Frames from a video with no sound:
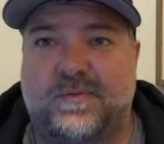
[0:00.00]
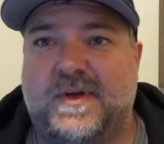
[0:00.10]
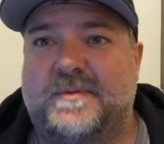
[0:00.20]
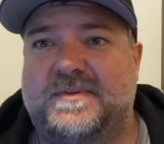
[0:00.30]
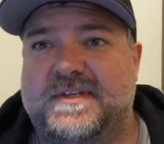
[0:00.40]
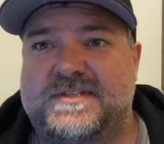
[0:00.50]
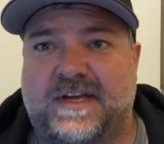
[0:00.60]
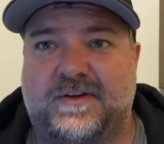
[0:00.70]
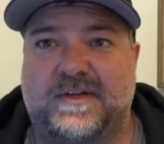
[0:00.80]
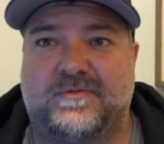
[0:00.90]
welcome to the
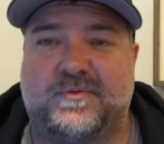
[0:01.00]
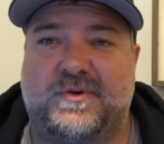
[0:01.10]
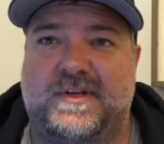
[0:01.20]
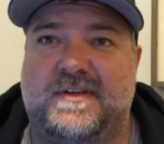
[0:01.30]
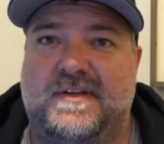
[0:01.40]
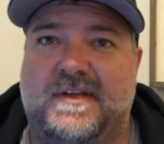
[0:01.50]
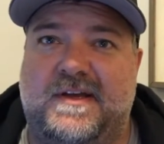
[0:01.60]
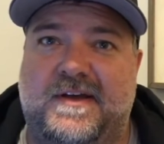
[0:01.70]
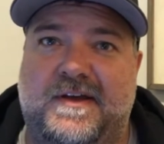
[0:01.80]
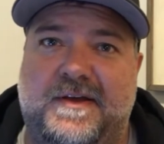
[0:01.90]
channel, everyone.
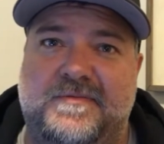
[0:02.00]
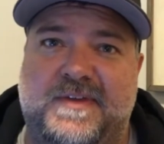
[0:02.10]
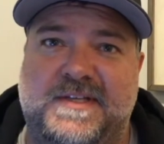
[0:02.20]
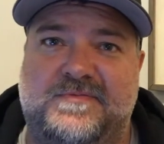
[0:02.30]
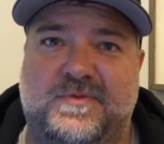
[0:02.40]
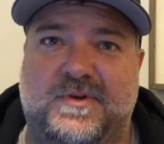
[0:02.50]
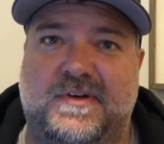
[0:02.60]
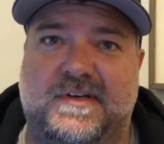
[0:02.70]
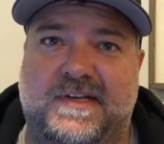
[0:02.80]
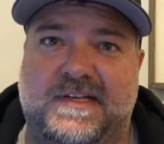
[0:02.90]
Uh, thanks for
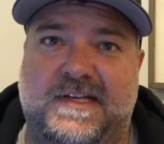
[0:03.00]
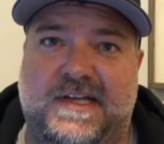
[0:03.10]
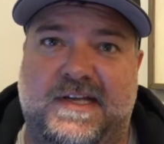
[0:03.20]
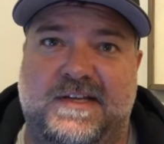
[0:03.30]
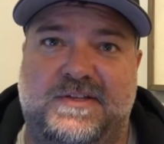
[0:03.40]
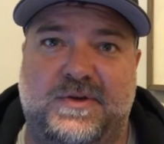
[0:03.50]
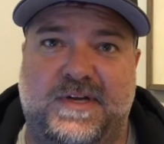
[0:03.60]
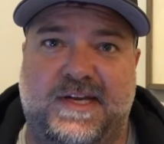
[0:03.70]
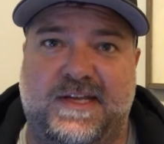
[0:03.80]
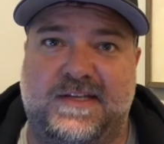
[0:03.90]

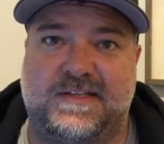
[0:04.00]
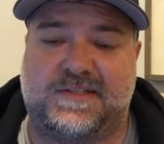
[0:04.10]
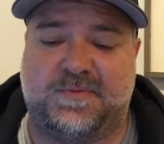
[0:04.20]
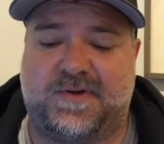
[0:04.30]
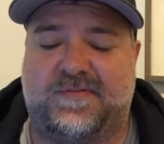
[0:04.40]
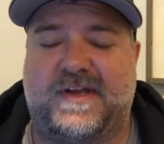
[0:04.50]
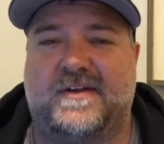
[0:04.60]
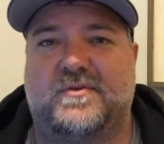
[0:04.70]
tuning in to see what I've got